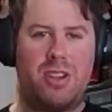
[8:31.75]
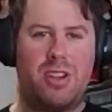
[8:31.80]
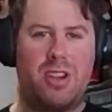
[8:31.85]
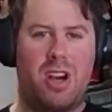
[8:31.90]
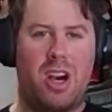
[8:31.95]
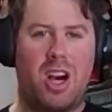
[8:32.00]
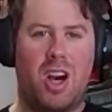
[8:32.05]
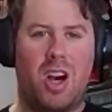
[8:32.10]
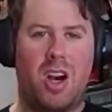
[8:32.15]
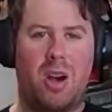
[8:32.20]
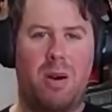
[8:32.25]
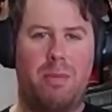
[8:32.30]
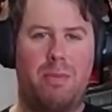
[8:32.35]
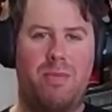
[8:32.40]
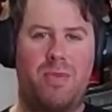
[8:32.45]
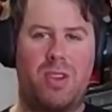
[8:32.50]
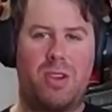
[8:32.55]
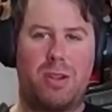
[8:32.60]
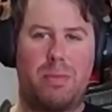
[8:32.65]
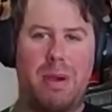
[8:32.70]

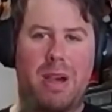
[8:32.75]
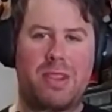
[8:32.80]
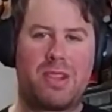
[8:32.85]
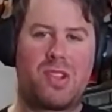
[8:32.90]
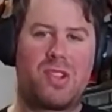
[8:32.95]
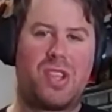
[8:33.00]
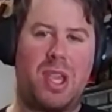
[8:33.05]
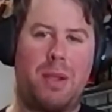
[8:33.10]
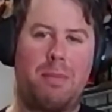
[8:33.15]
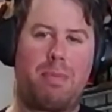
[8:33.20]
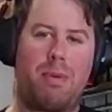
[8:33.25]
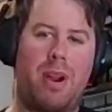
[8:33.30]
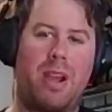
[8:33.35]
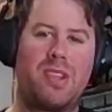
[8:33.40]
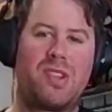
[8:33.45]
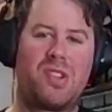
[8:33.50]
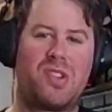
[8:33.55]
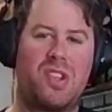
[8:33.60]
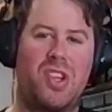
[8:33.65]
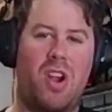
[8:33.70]
They're about the same
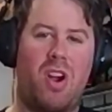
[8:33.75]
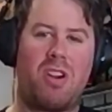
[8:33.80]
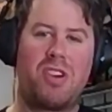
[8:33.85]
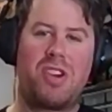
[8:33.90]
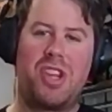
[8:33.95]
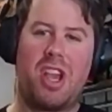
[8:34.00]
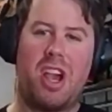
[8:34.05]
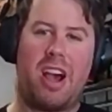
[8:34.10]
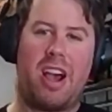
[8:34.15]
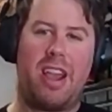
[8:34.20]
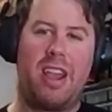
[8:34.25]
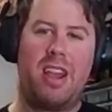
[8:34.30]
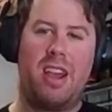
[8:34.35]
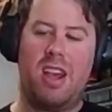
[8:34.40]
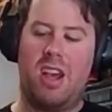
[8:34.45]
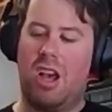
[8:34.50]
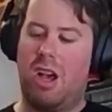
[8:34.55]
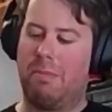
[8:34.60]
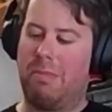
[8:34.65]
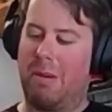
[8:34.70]
price as the RTI,
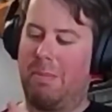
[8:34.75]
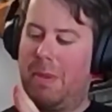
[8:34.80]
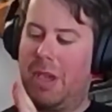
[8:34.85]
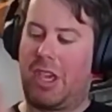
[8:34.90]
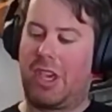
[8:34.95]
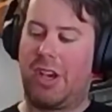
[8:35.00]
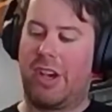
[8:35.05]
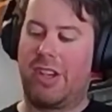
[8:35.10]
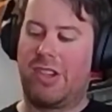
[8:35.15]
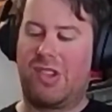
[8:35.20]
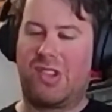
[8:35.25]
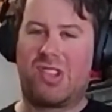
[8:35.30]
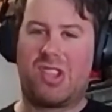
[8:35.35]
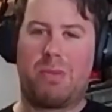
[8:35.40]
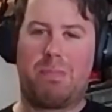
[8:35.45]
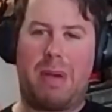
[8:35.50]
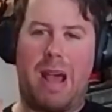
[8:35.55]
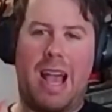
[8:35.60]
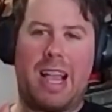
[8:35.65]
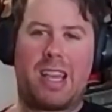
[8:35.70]
but because the
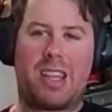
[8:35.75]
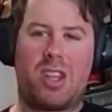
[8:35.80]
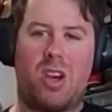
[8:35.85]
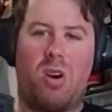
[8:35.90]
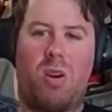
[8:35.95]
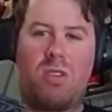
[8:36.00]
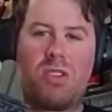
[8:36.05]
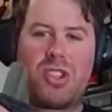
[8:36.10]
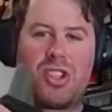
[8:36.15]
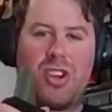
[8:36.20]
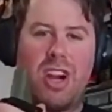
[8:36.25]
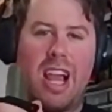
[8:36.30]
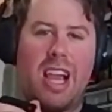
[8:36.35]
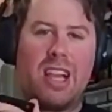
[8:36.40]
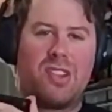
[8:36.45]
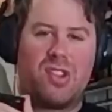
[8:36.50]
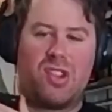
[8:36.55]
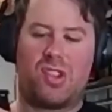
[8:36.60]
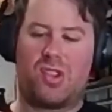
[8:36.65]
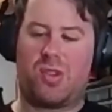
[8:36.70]
back of the holster
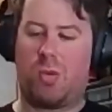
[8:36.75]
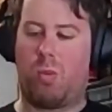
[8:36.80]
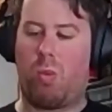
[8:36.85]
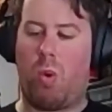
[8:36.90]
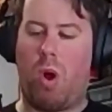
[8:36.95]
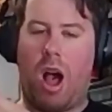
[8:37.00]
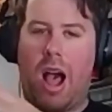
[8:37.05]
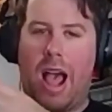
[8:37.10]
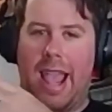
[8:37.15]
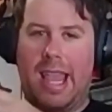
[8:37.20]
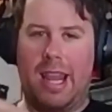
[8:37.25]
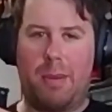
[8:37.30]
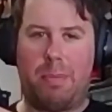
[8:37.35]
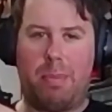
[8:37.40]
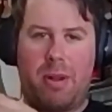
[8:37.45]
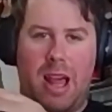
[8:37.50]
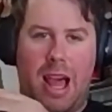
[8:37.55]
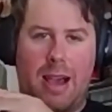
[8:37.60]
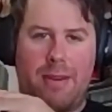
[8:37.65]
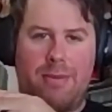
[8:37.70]
has this wide
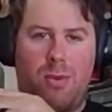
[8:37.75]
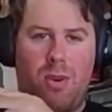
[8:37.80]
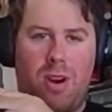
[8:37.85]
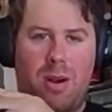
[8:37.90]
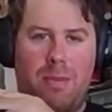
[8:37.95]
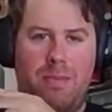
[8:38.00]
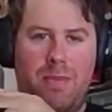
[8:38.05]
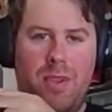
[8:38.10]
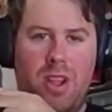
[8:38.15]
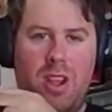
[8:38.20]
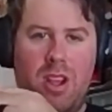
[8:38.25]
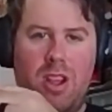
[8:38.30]
platform,